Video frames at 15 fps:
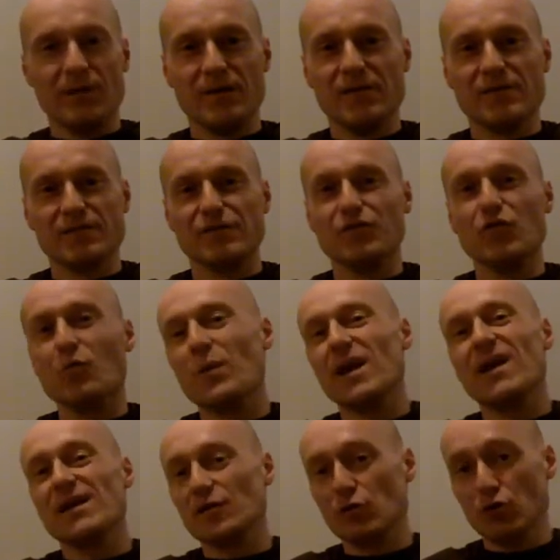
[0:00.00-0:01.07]
it doesn't do
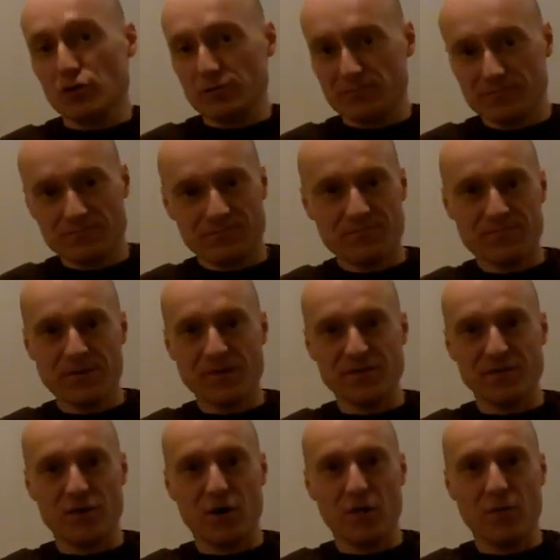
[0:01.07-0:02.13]
me any good.
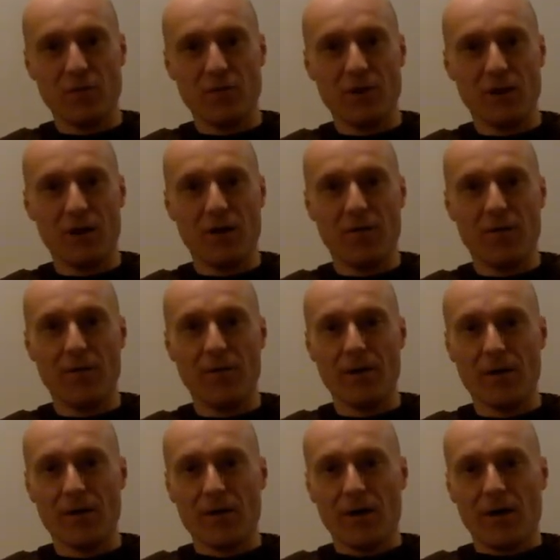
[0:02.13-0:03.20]
So
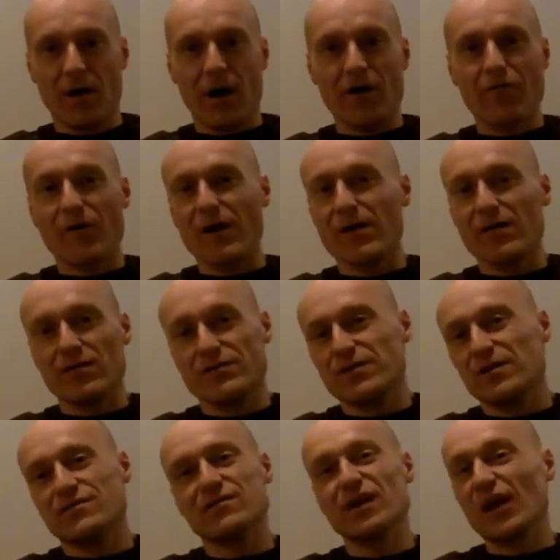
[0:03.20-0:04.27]
I'd rather
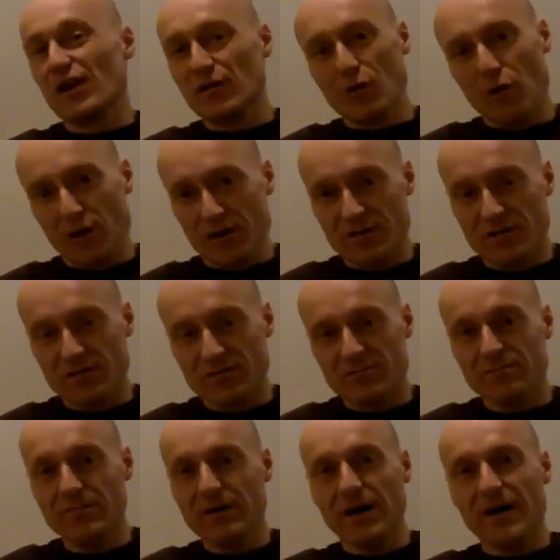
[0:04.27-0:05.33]
just ignore it
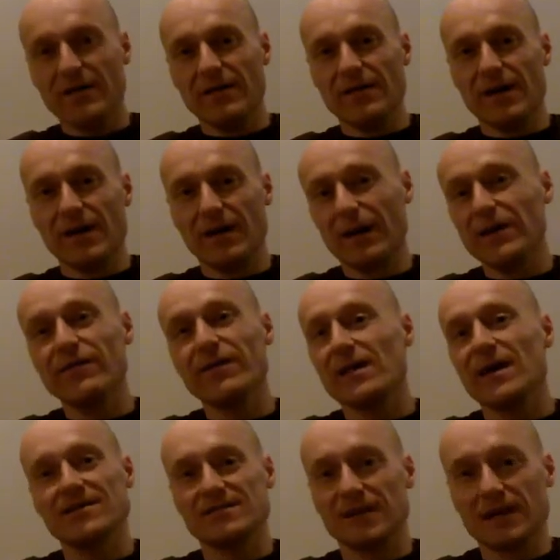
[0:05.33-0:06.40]
and leave
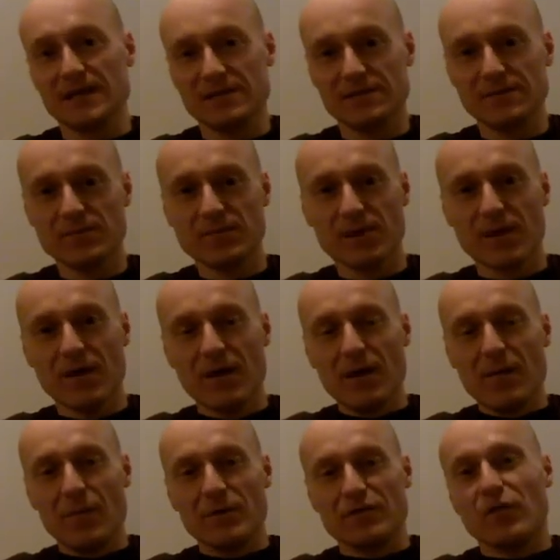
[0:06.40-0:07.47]
it as it is.
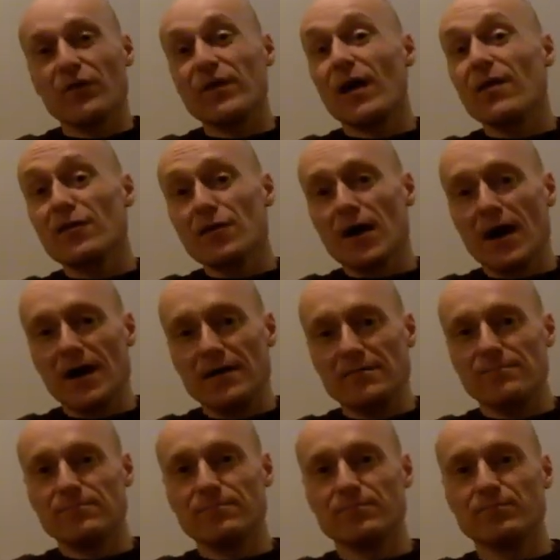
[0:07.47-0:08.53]
But on the other
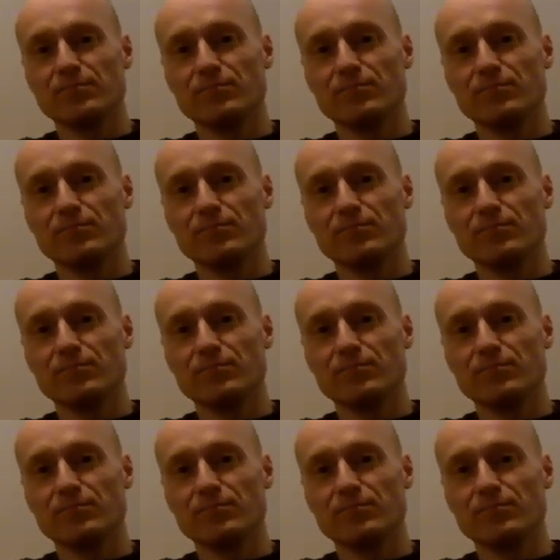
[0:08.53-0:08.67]
hand,